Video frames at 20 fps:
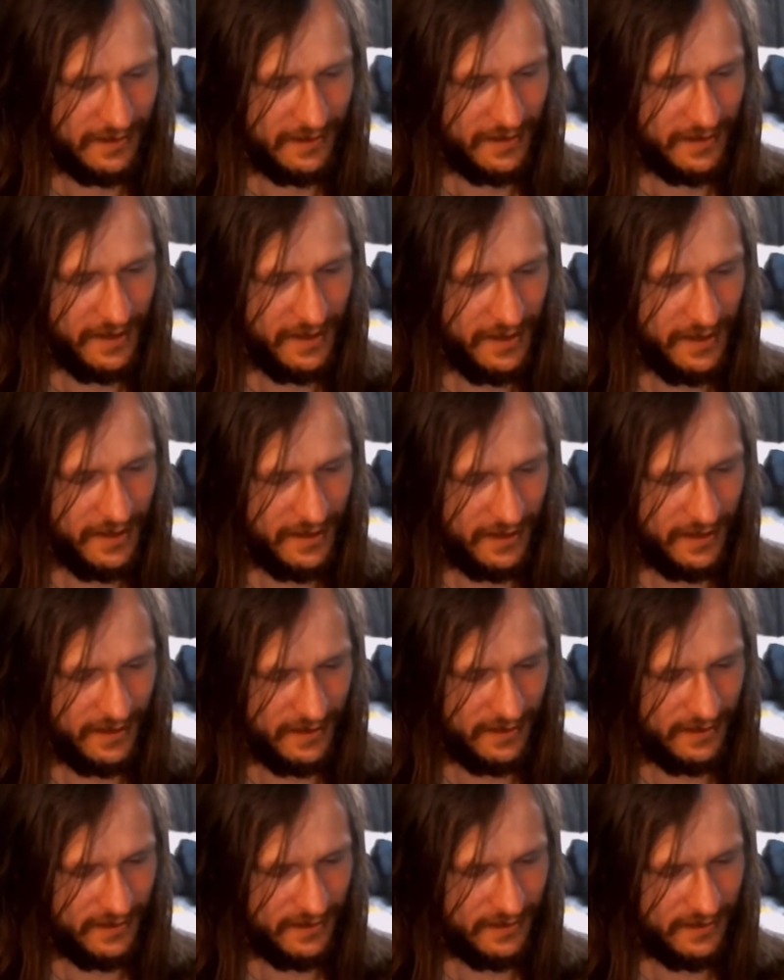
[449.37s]

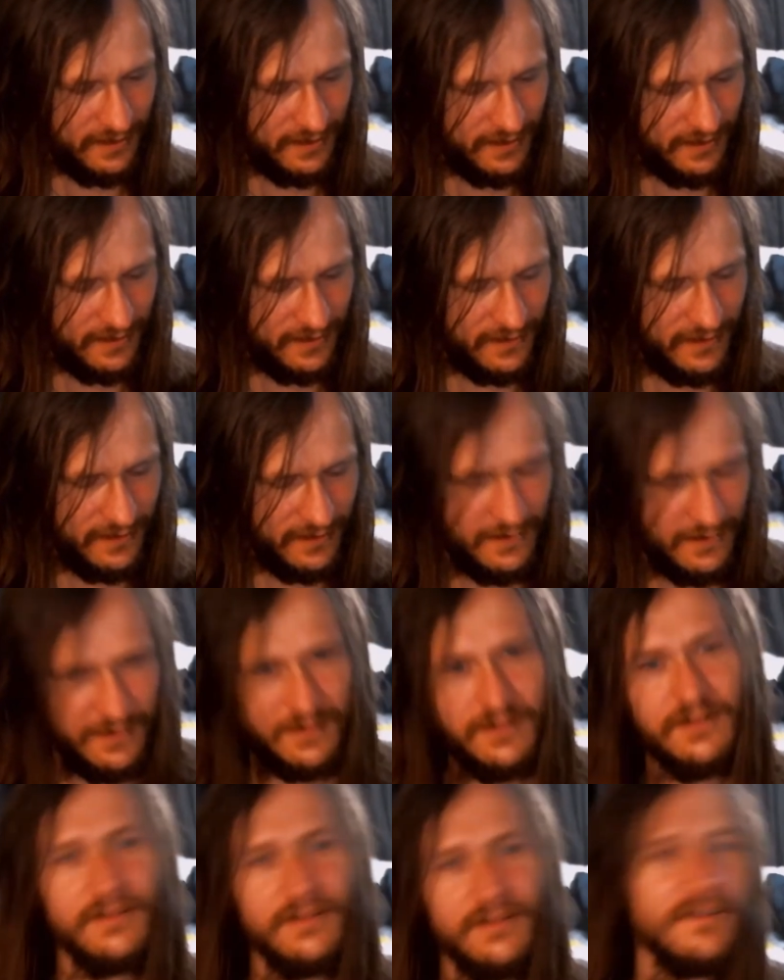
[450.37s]
yeah,
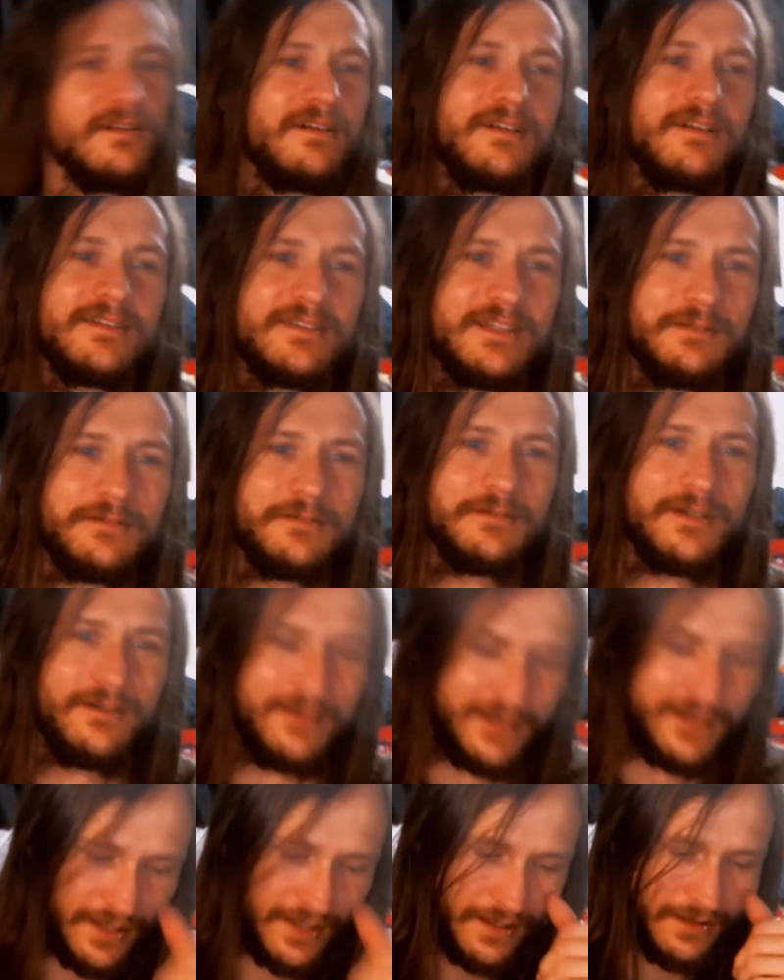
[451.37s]
let's keep
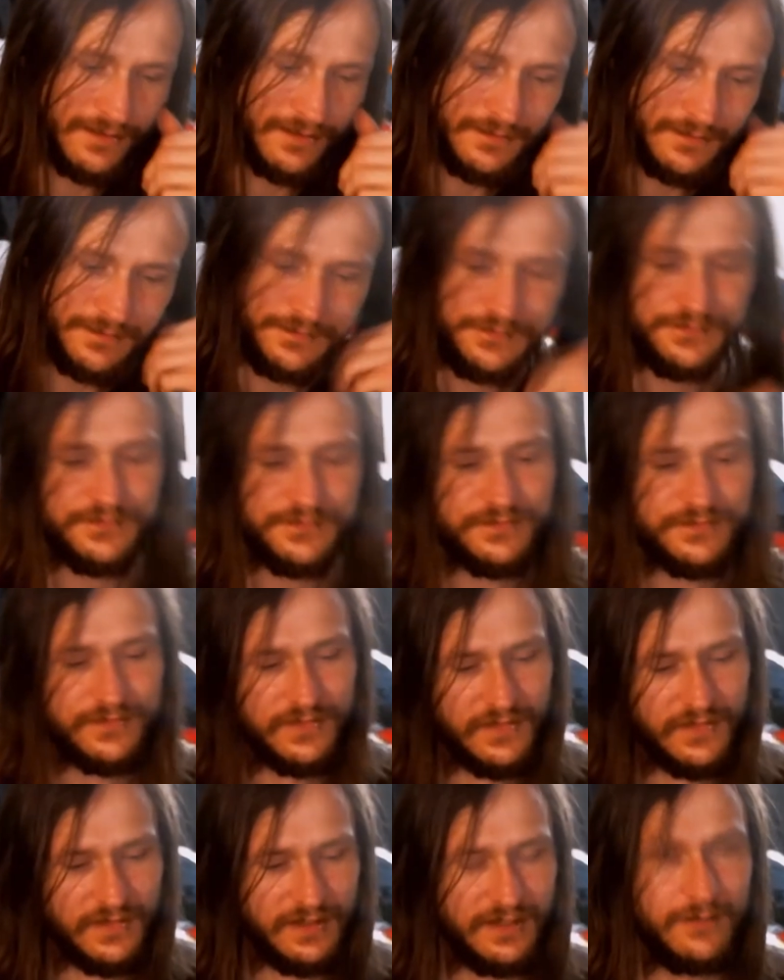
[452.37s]
going here.
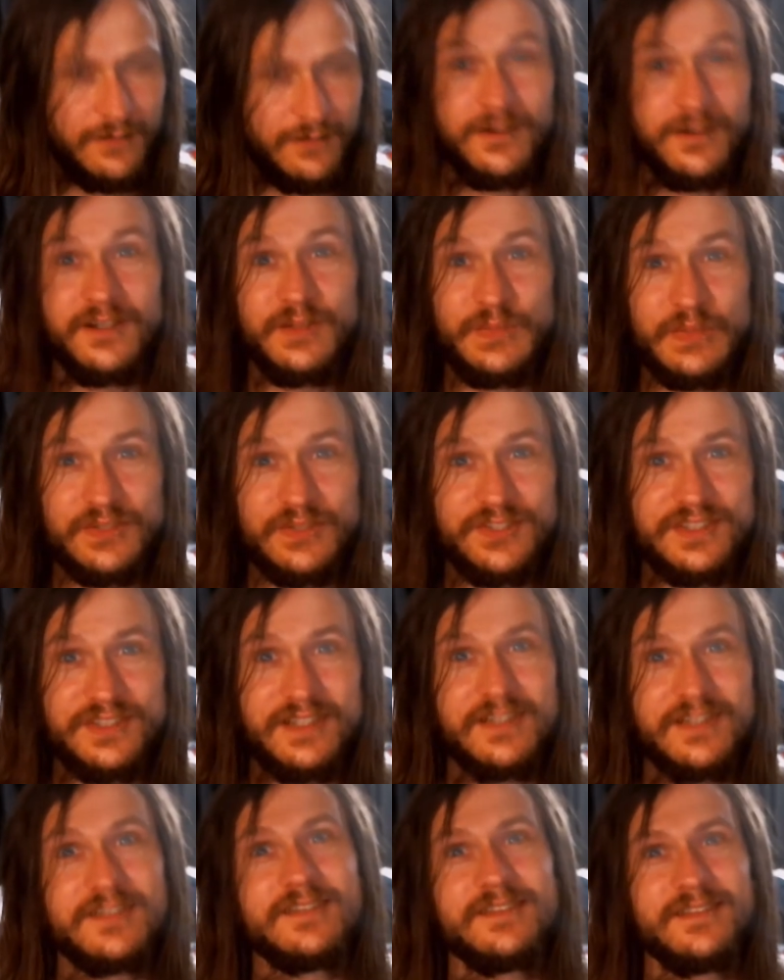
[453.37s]
We're going to
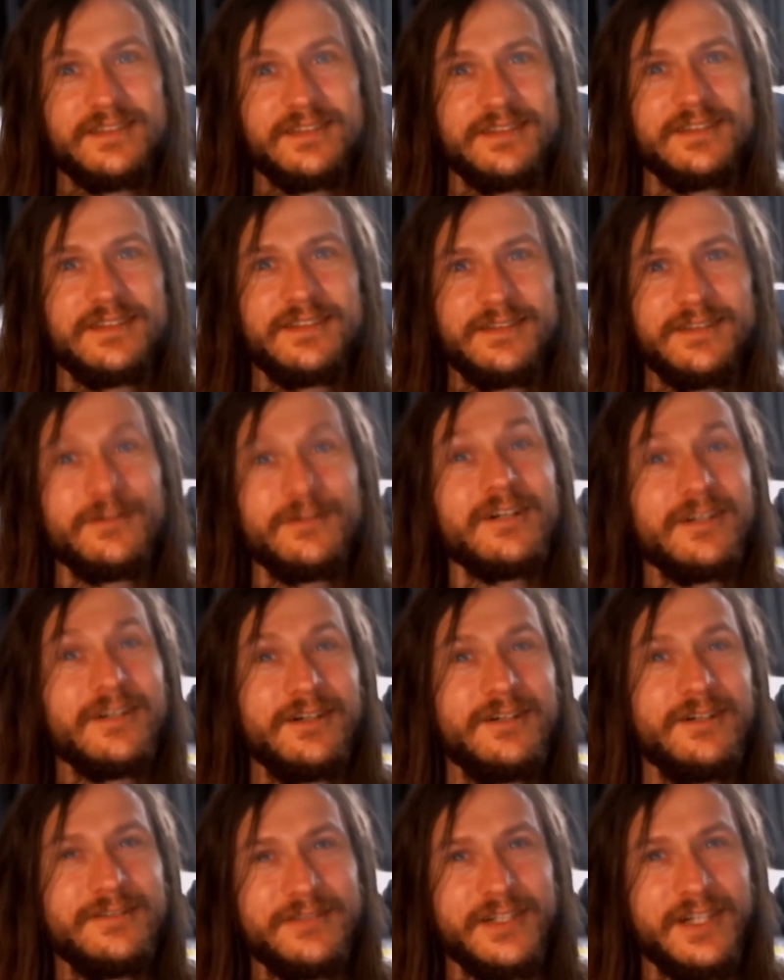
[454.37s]
persist. We're going
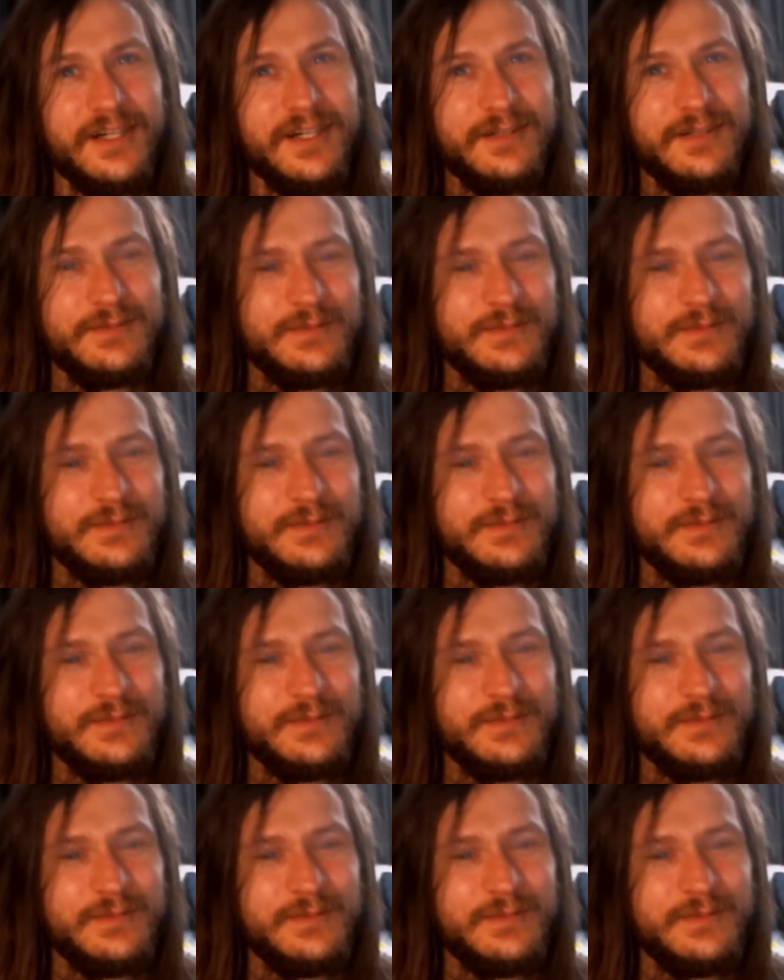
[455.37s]
to overcome